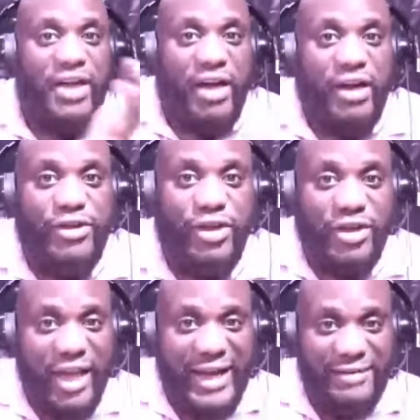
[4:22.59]
a good
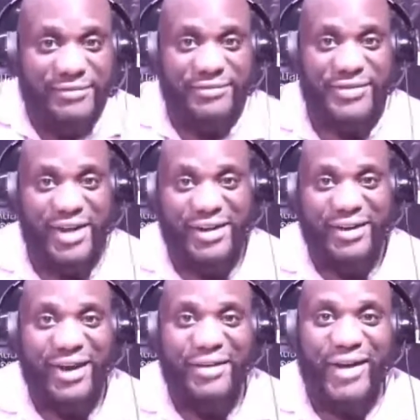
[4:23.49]
life,
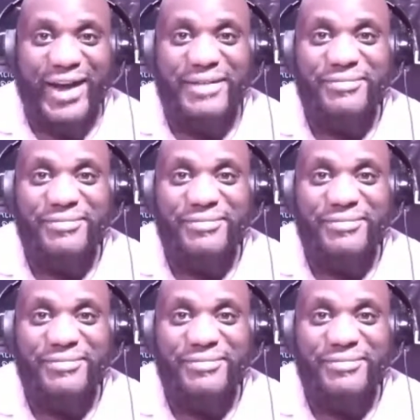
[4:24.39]
right?